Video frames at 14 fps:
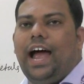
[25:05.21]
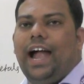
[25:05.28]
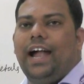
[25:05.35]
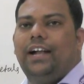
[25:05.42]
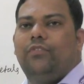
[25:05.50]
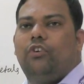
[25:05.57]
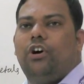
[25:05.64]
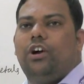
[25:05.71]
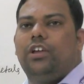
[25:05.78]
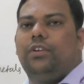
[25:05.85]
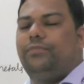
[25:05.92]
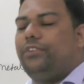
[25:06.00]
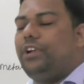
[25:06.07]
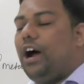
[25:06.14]
And
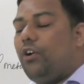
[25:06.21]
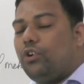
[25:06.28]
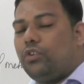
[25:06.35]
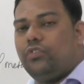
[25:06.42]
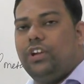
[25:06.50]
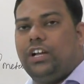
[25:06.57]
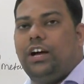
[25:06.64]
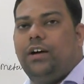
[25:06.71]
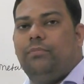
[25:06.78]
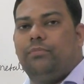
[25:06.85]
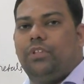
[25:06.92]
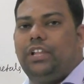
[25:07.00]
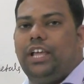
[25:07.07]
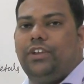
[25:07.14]
if doubt will come,
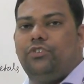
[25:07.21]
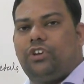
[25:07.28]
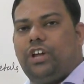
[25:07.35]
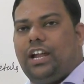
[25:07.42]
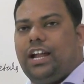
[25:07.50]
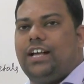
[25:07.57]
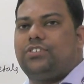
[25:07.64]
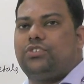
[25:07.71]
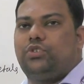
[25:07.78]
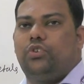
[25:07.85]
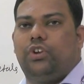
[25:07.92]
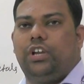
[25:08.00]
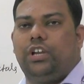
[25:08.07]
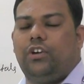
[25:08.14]
then you can ask
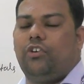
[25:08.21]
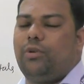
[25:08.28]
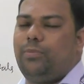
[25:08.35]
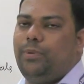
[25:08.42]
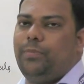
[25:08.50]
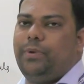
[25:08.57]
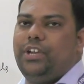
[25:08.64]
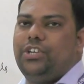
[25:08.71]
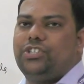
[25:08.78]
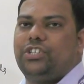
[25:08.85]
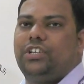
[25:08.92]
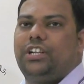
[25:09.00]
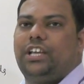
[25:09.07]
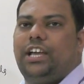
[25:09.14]
during our
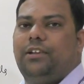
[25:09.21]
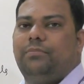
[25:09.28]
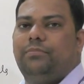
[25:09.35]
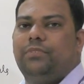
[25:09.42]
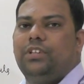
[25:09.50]
preparation time.